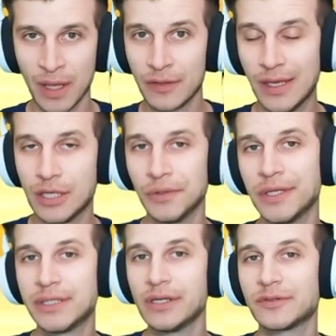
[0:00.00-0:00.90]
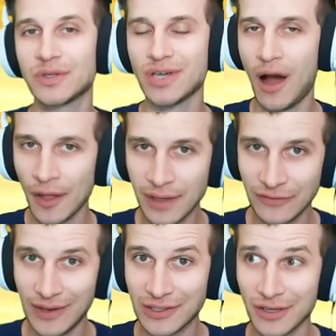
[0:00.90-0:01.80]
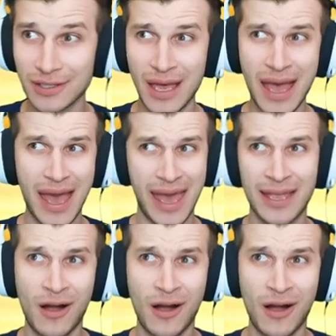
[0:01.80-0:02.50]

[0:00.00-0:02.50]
the new Nintendo Switch Online features, and